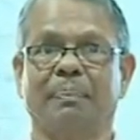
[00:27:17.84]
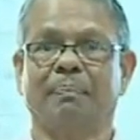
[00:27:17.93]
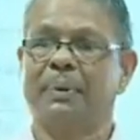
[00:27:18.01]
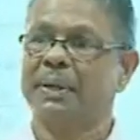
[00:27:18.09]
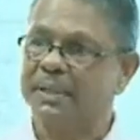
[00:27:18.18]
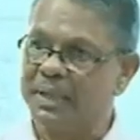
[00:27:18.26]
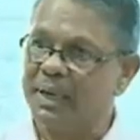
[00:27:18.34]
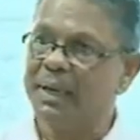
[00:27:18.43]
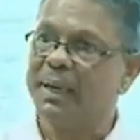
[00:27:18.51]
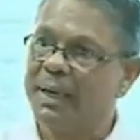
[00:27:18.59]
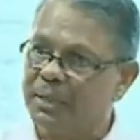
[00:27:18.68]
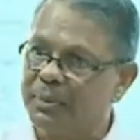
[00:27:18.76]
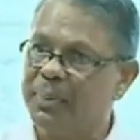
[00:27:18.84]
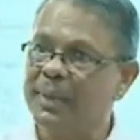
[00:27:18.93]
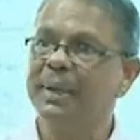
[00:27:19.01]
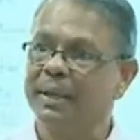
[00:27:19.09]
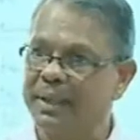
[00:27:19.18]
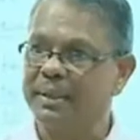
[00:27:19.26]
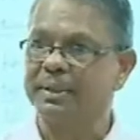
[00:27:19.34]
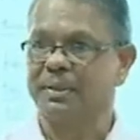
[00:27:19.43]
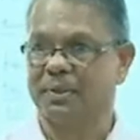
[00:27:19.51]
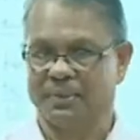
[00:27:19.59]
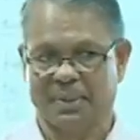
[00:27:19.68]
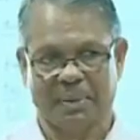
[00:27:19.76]
personal experience
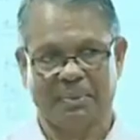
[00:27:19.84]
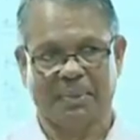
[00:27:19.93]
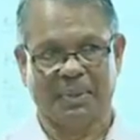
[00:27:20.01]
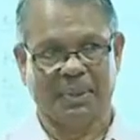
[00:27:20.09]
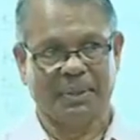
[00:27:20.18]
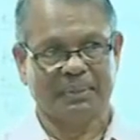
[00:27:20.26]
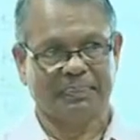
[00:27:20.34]
of somebody.